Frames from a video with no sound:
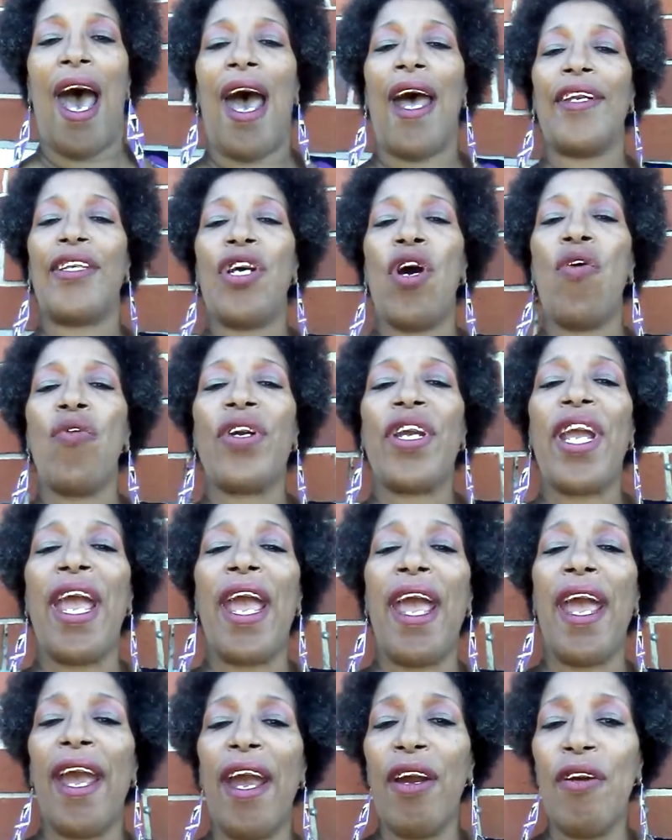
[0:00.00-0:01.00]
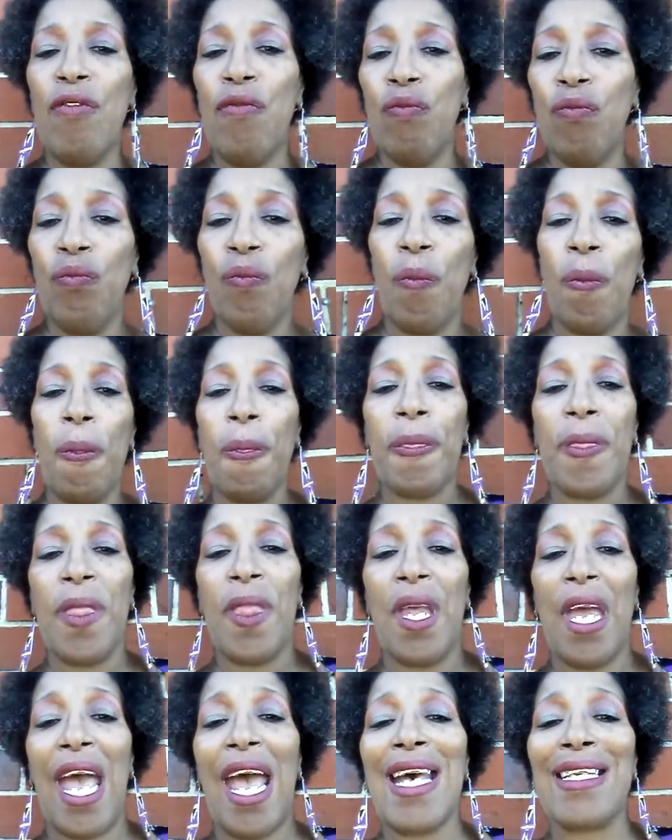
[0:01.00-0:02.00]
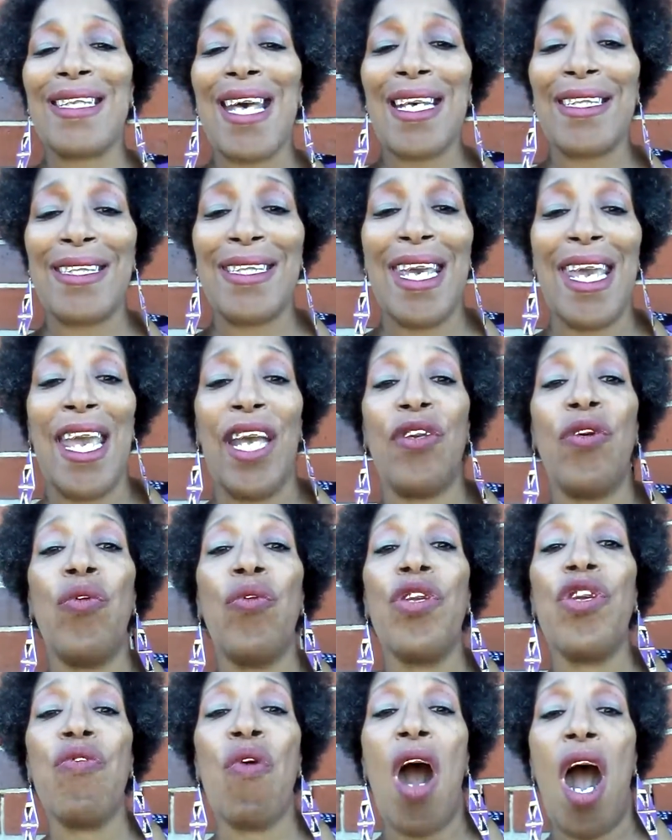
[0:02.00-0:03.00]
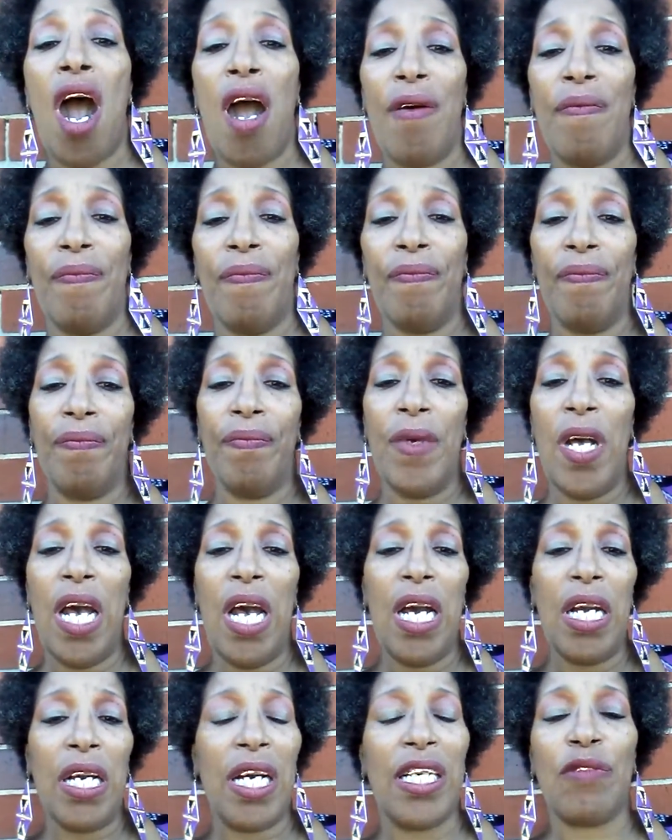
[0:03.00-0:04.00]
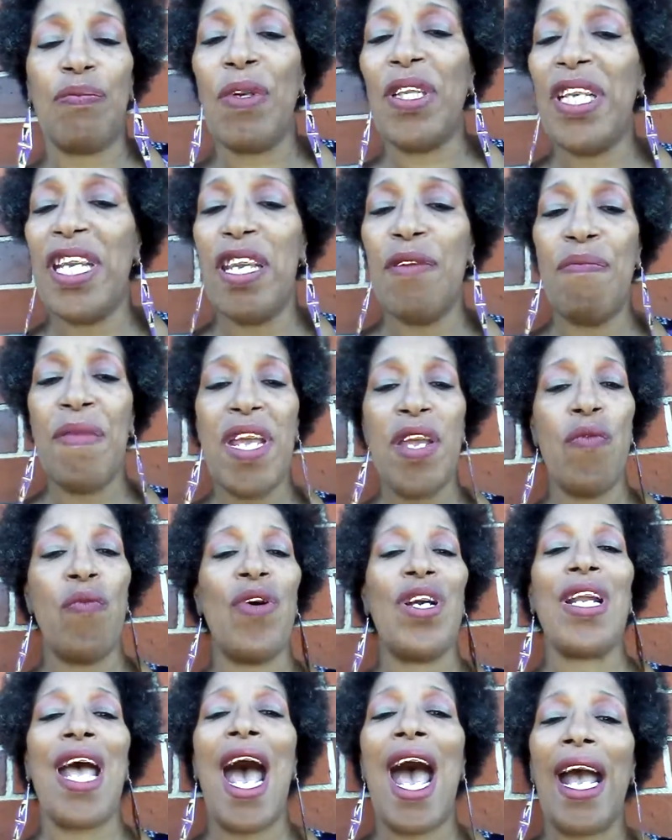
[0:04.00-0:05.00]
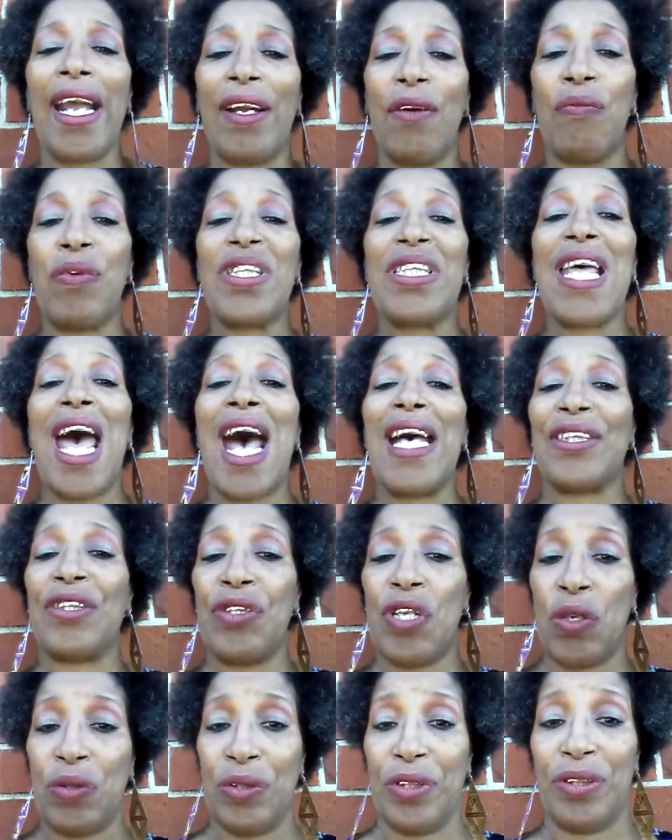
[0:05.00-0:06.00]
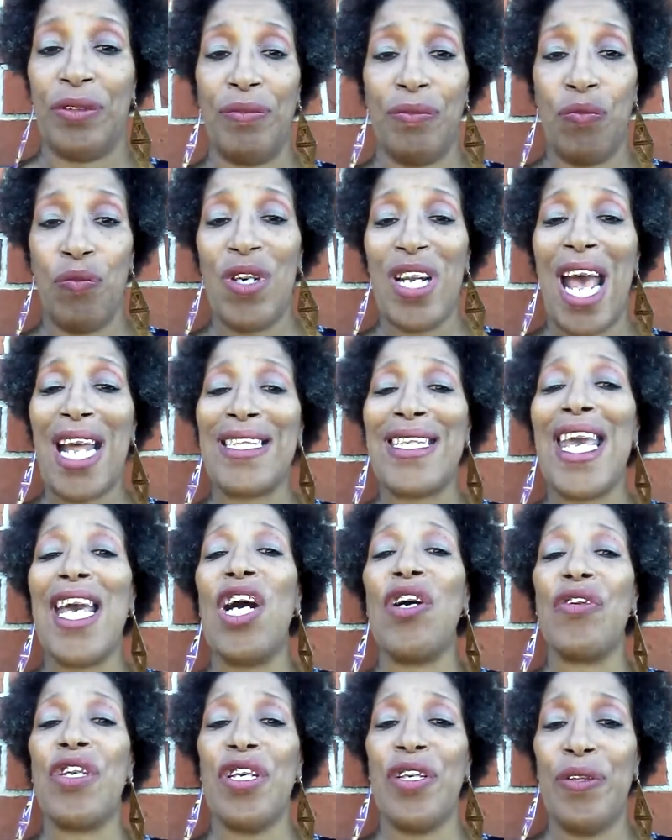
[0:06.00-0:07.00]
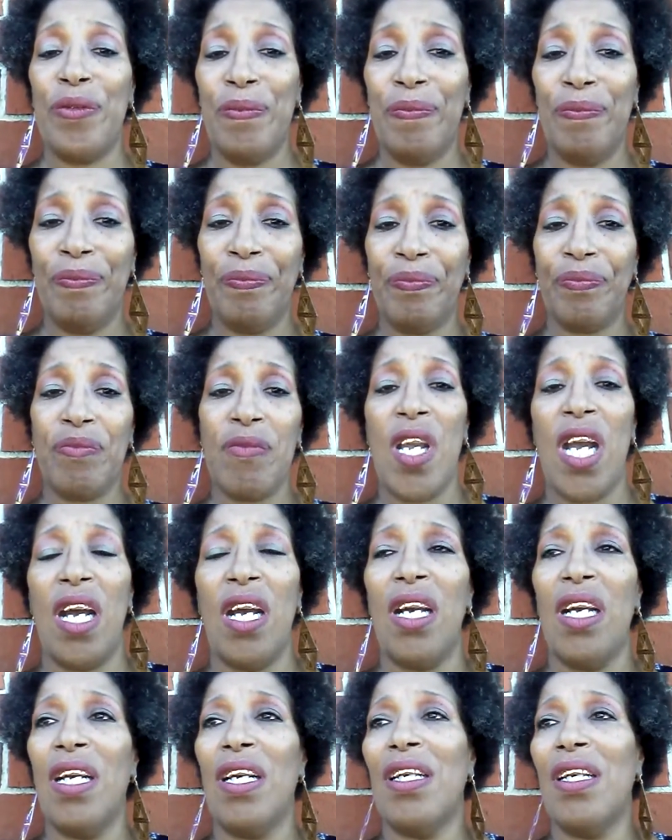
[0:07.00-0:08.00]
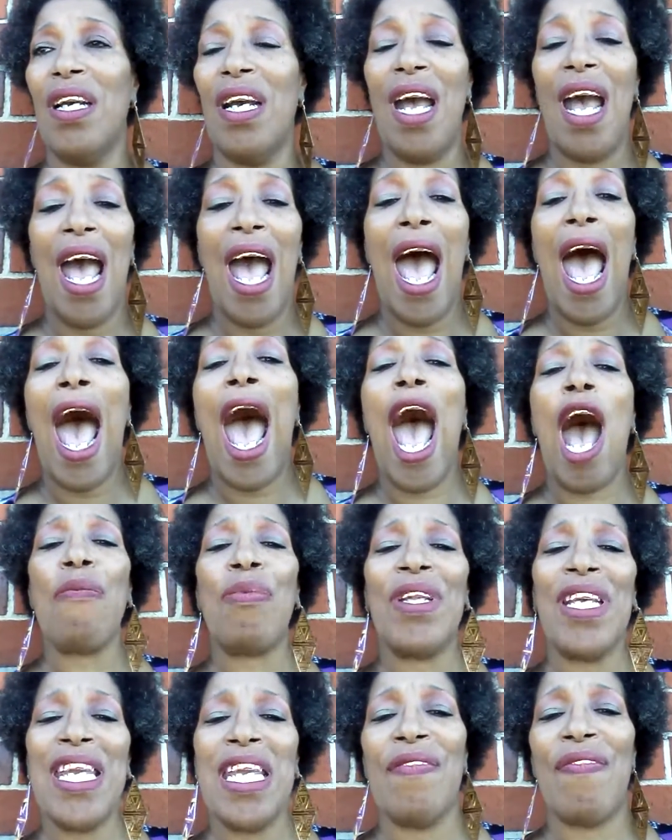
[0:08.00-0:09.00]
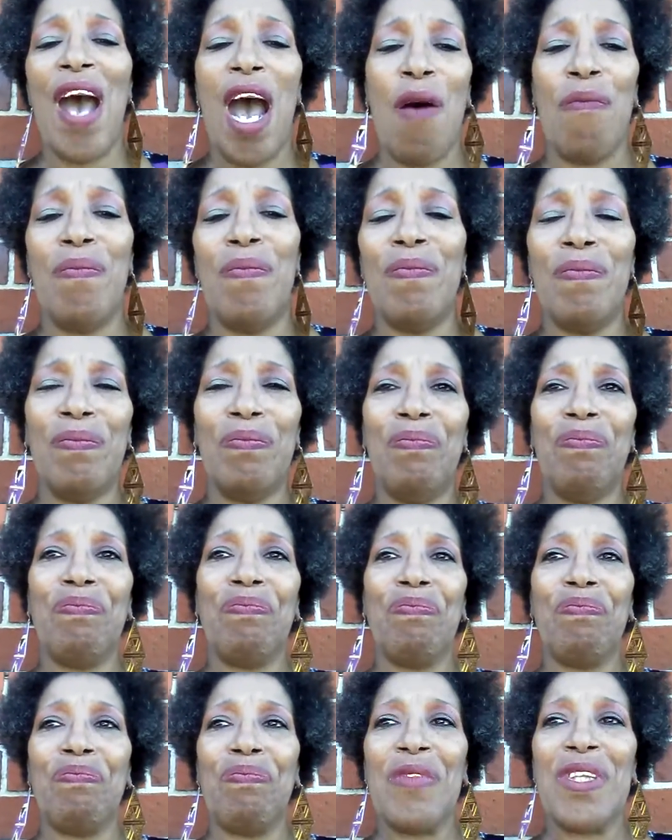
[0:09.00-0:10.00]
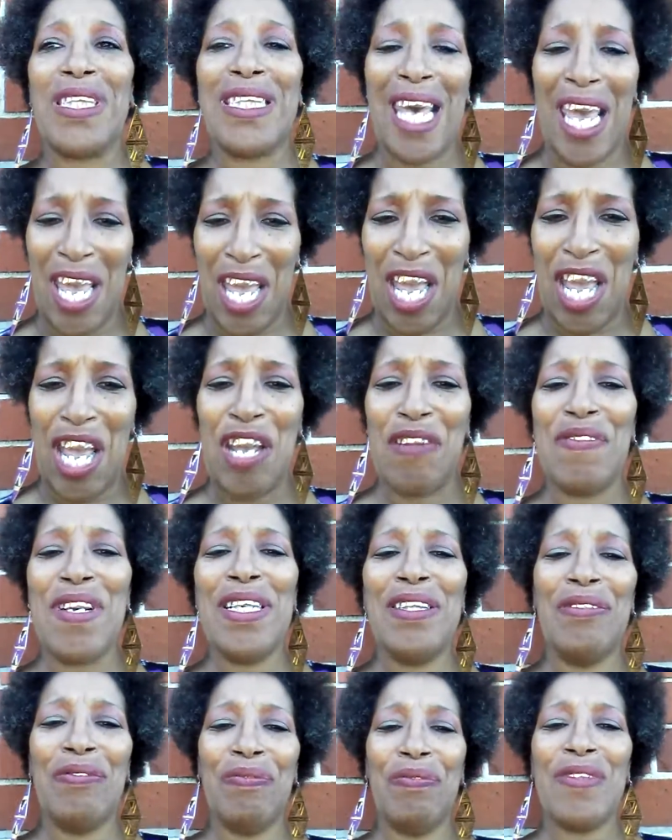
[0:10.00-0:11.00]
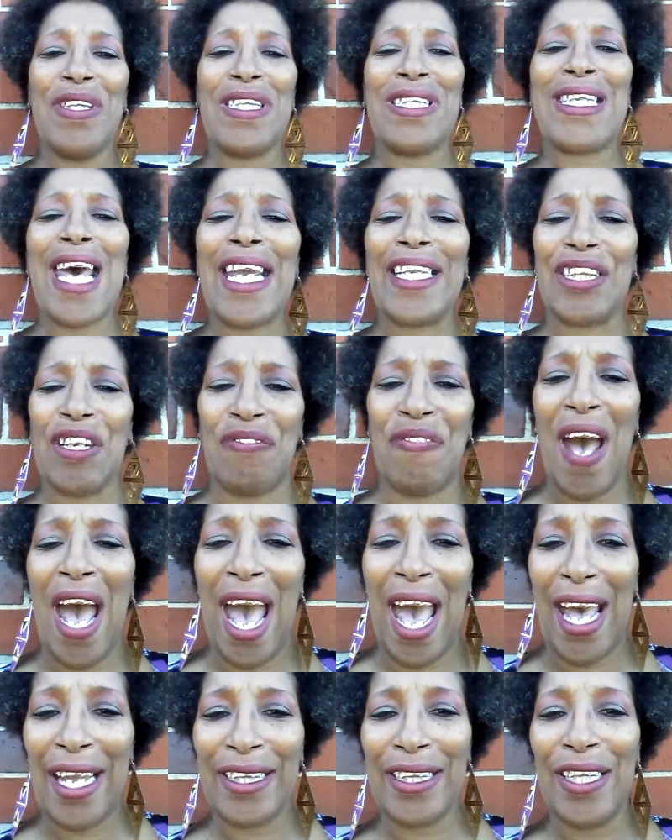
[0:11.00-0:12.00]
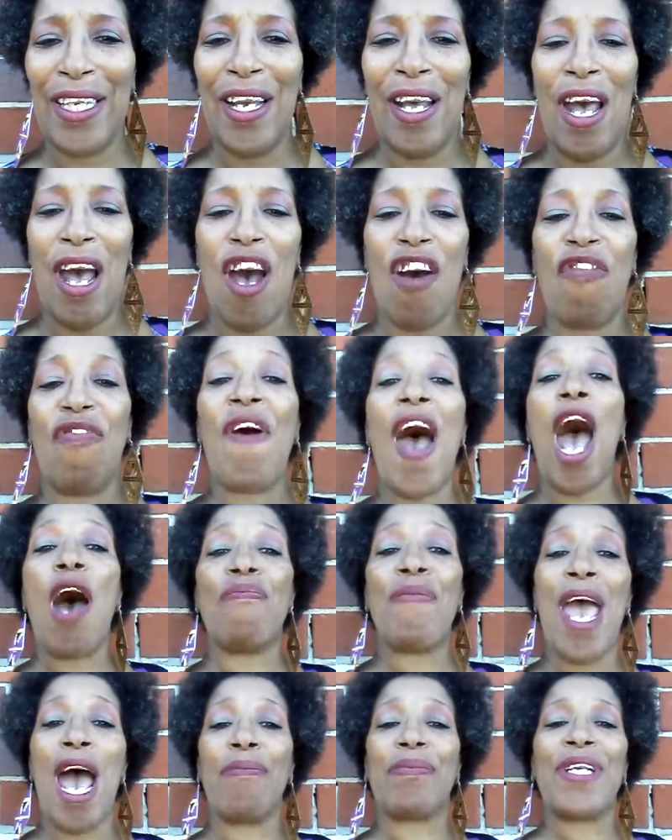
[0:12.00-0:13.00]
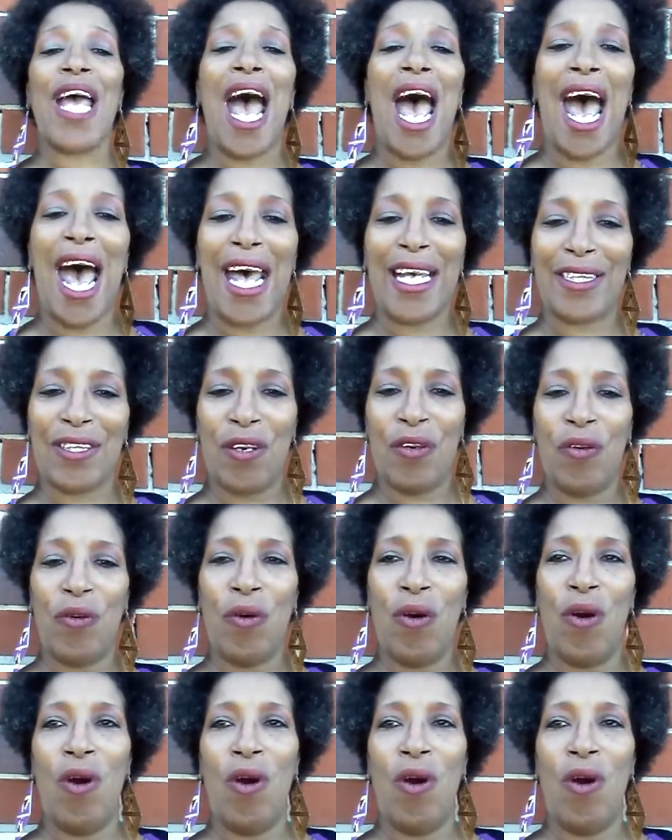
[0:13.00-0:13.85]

I don't care, as I said, who you are. Because believe me, when I was diagnosed, when I tell you, I believe I'm saved, sanctified, fire baptized,